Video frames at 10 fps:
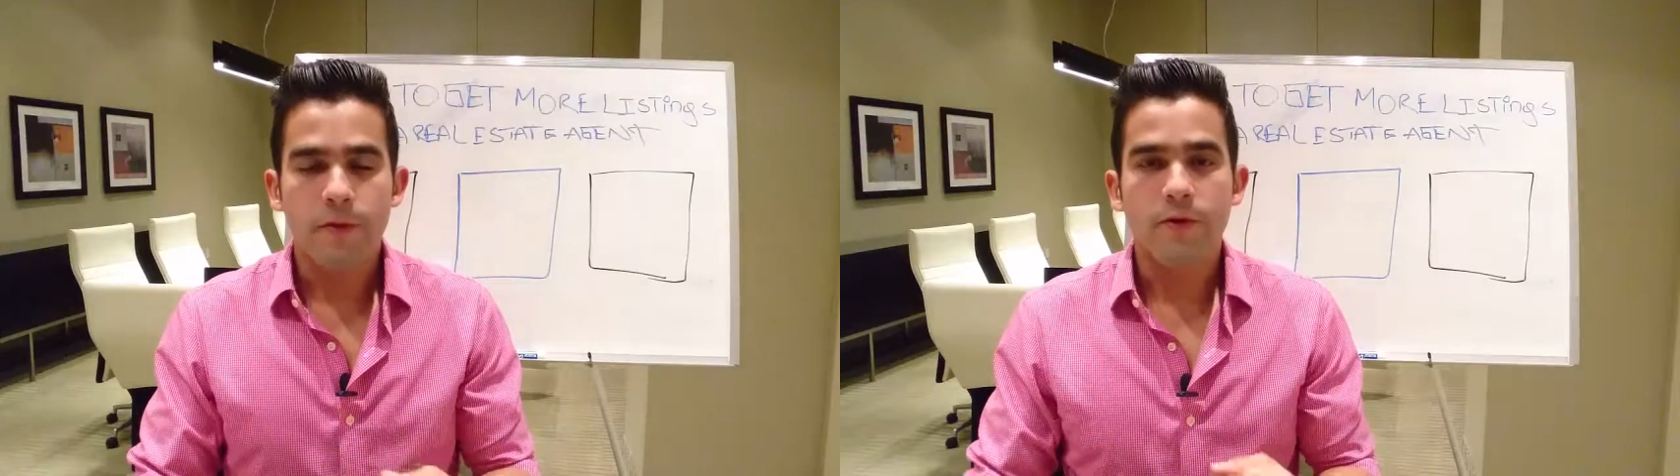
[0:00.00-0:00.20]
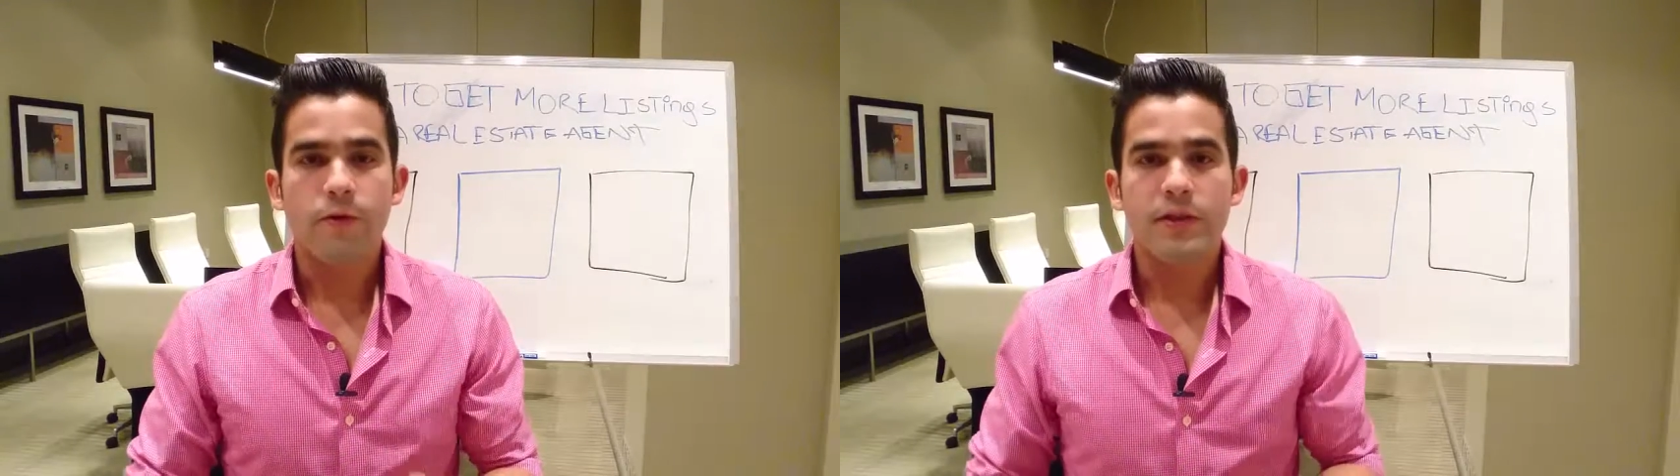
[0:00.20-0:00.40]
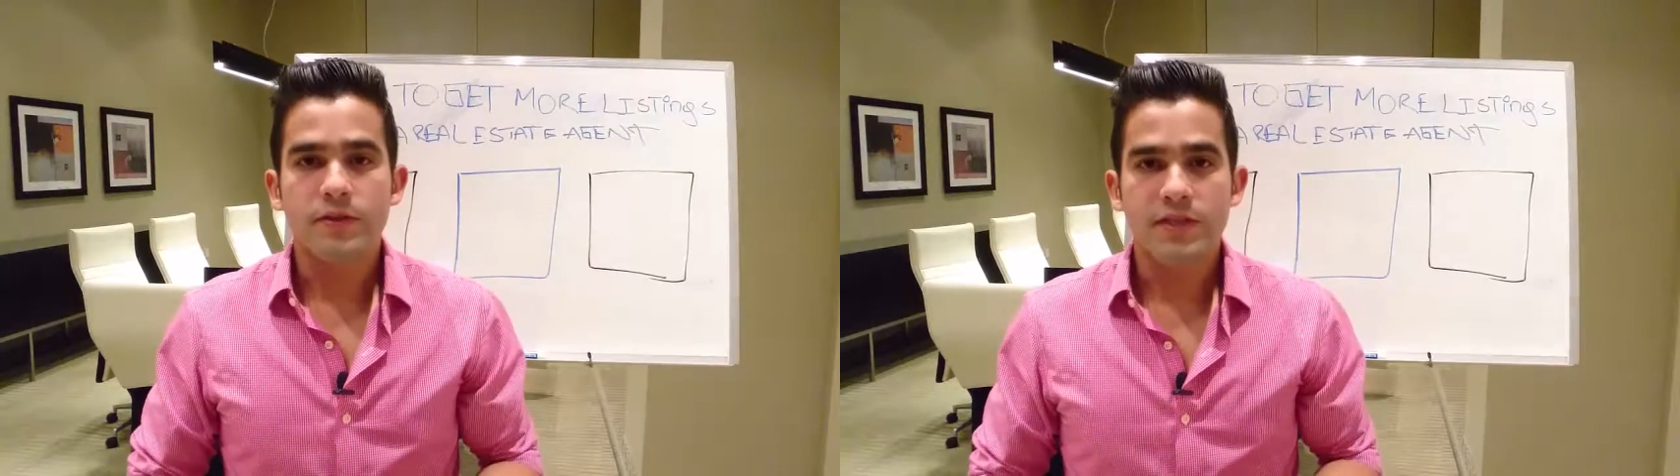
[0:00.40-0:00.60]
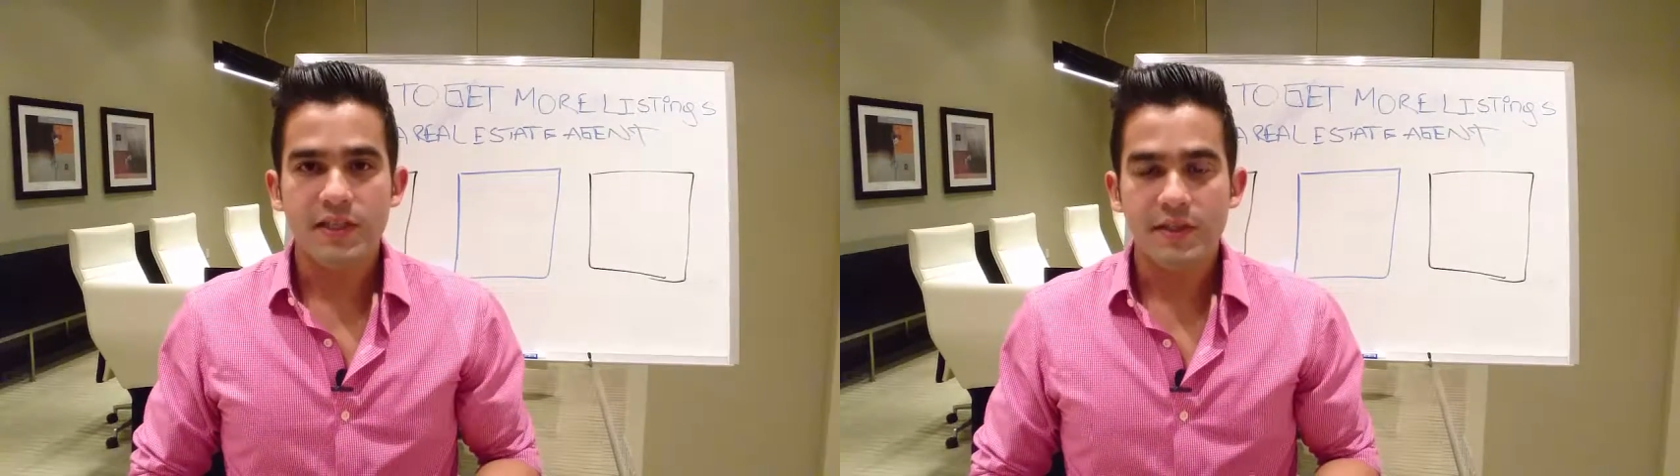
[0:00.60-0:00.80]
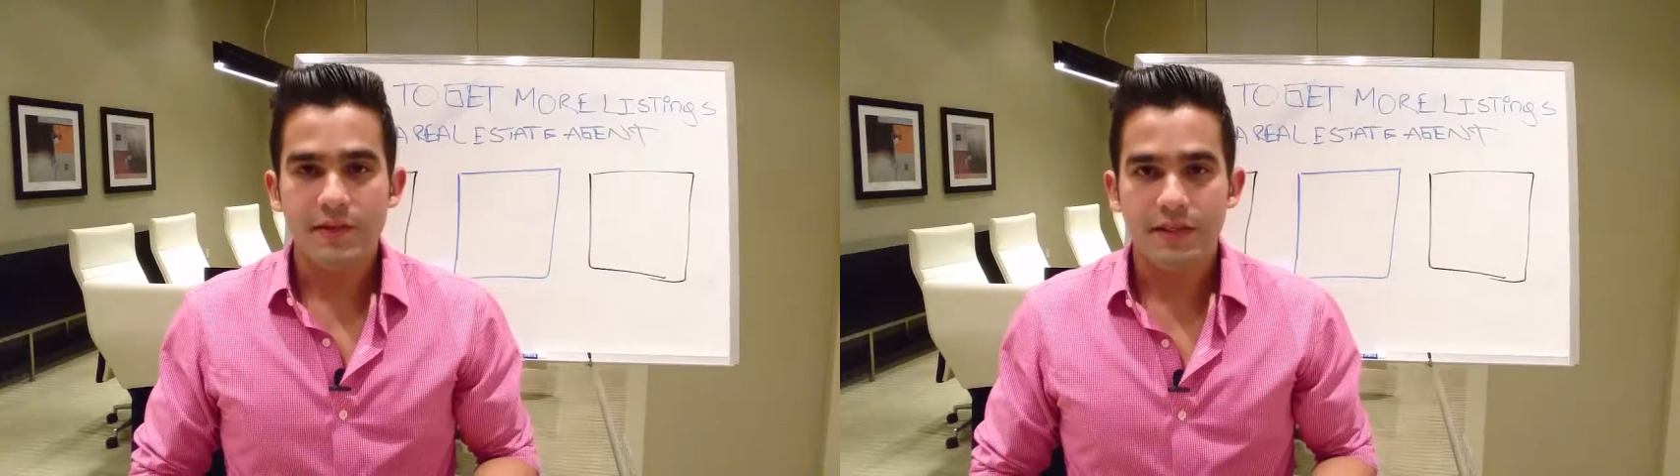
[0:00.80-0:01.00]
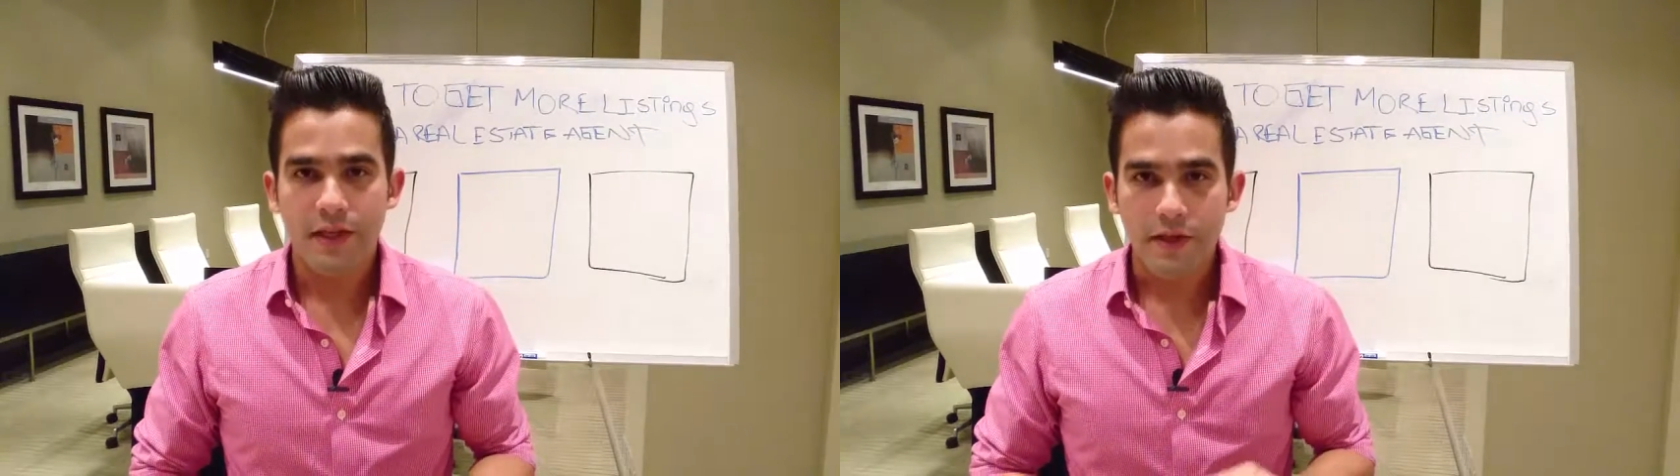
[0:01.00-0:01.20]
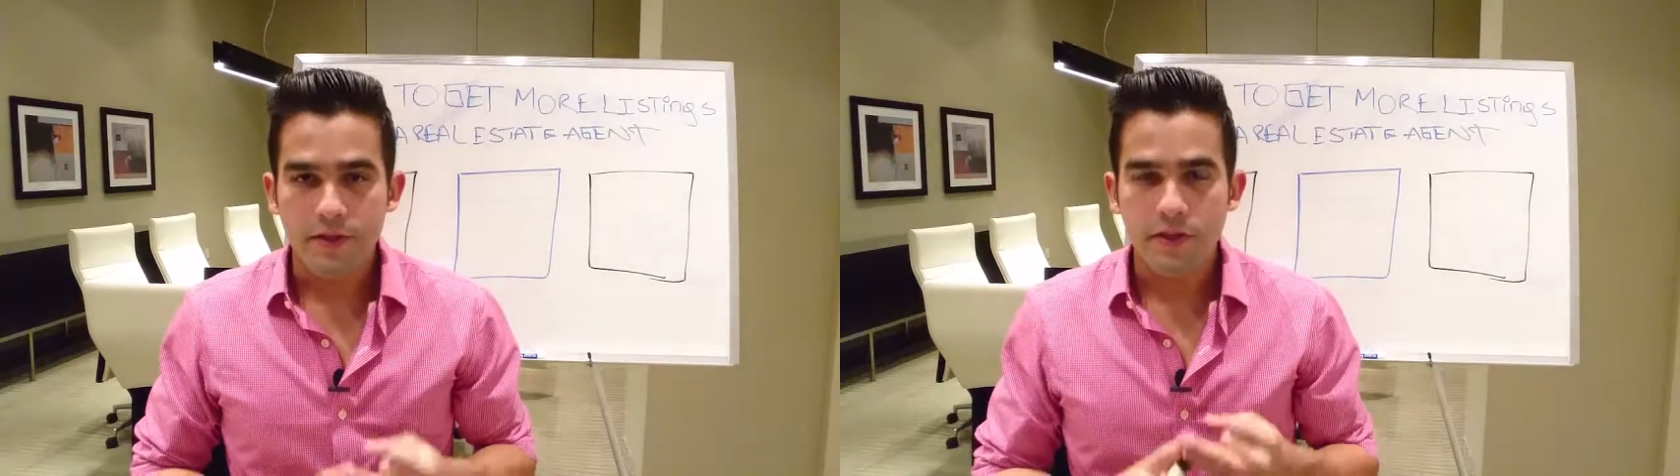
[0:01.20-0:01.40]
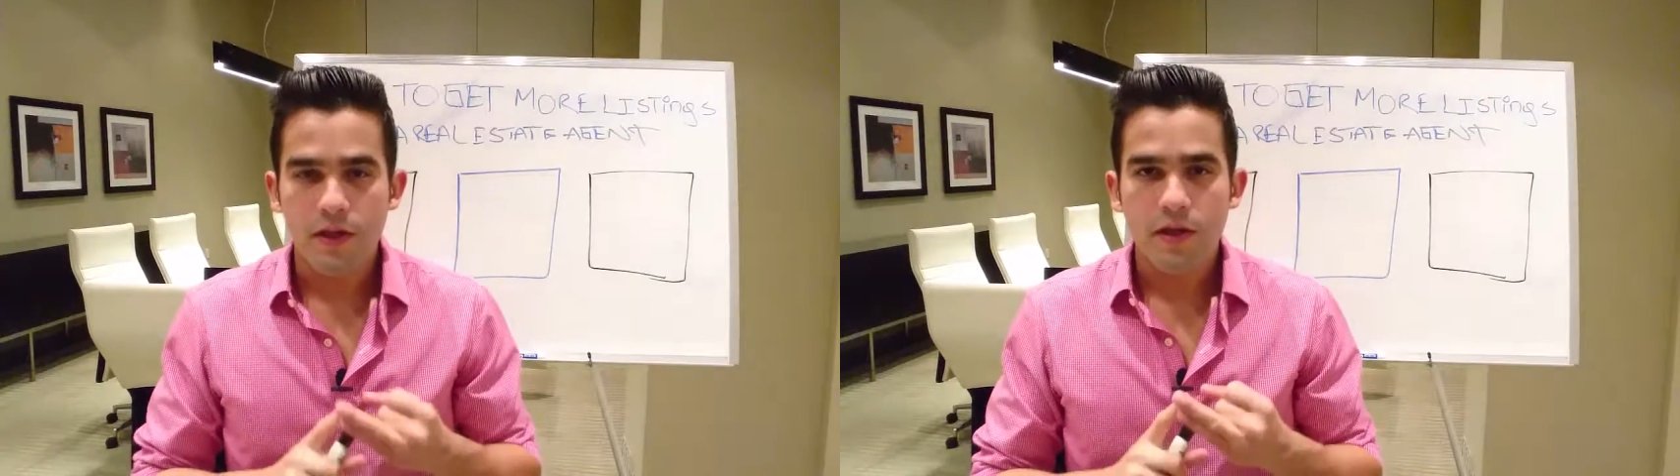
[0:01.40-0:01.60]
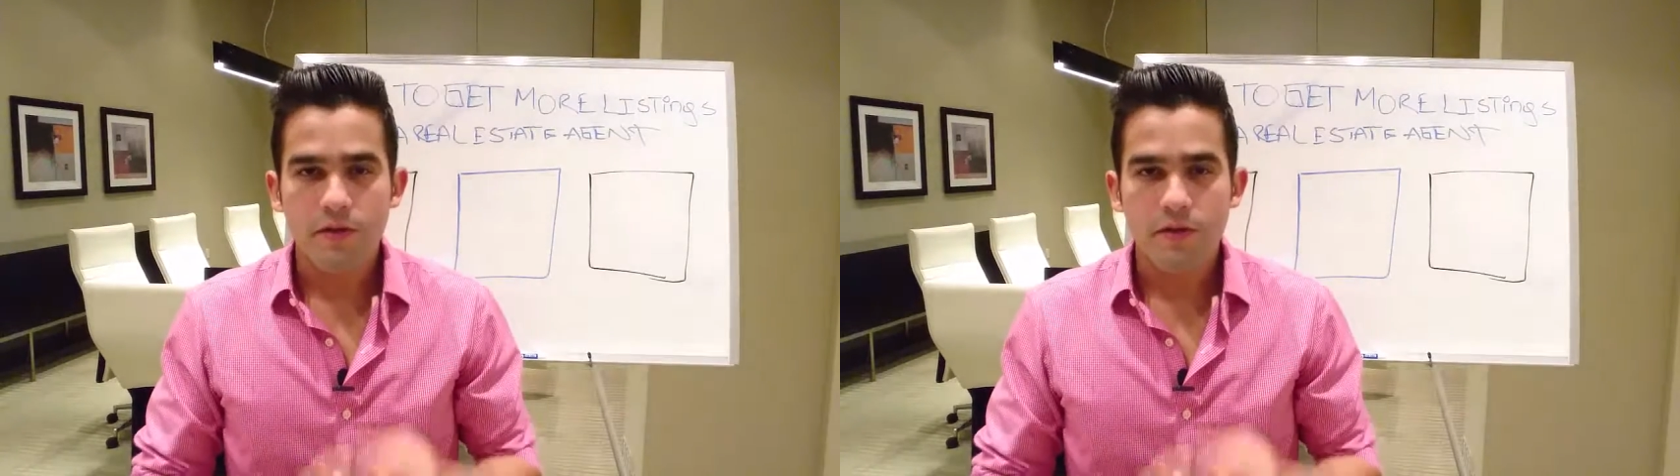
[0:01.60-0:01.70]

or a way to systematize